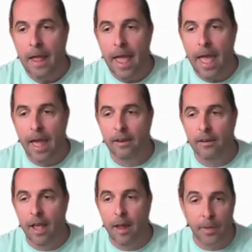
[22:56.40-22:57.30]

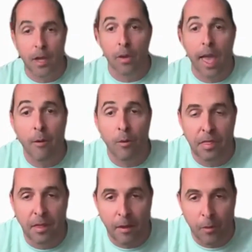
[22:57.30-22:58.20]
and be okay
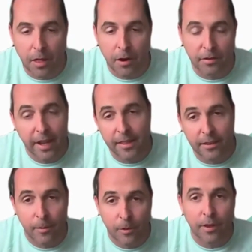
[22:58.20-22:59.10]
with understanding that
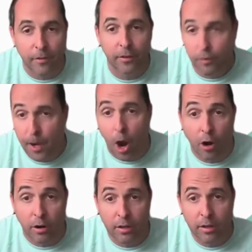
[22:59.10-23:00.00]
some of those conversations can be
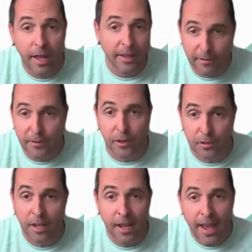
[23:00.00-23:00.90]
hard and
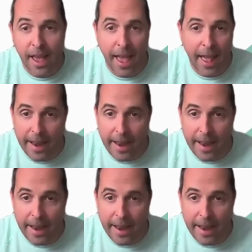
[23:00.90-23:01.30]
difficult, and